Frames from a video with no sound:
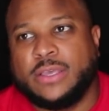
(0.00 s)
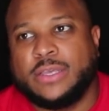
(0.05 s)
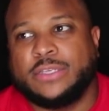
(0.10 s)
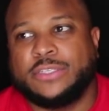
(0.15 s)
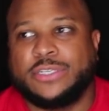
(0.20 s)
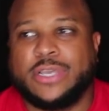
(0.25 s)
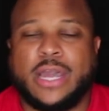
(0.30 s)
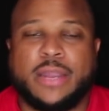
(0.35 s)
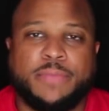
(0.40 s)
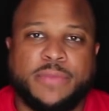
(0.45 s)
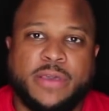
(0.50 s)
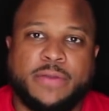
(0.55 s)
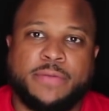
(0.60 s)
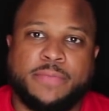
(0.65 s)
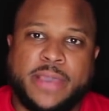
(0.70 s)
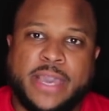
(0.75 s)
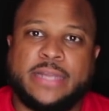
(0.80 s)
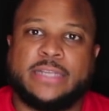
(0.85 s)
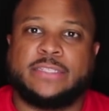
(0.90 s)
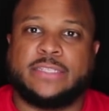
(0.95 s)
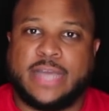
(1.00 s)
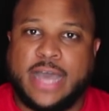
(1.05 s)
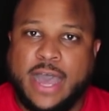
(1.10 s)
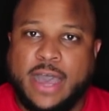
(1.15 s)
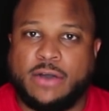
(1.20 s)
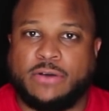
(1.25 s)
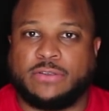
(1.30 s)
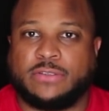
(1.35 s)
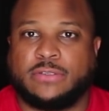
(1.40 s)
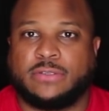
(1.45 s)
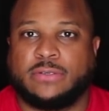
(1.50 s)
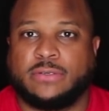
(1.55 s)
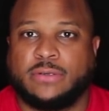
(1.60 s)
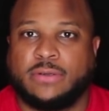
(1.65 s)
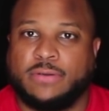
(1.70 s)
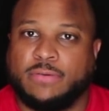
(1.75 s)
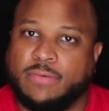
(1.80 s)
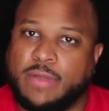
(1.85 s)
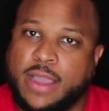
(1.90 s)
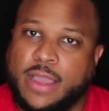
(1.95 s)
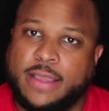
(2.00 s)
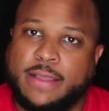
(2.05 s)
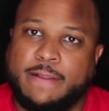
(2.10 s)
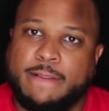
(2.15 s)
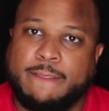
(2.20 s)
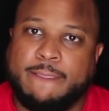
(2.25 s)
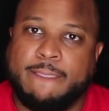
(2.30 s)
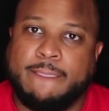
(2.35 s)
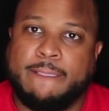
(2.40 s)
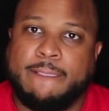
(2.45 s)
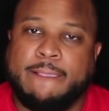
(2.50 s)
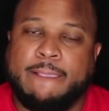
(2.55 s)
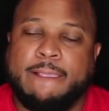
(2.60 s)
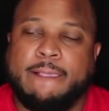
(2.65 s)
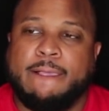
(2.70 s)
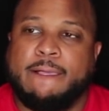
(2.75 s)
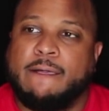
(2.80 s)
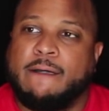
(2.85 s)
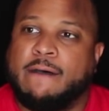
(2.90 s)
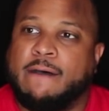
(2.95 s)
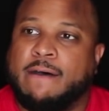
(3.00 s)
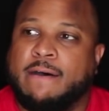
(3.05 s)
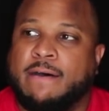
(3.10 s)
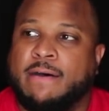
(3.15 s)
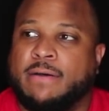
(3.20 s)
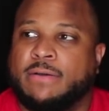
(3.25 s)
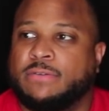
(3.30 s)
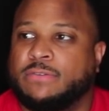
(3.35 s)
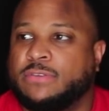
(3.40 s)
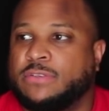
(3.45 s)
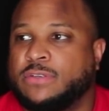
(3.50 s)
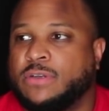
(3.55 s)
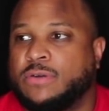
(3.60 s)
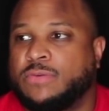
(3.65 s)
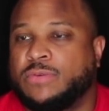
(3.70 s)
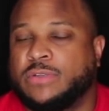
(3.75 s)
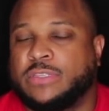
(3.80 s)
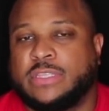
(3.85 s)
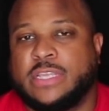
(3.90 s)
she got to be able to manage the house, right? You know, when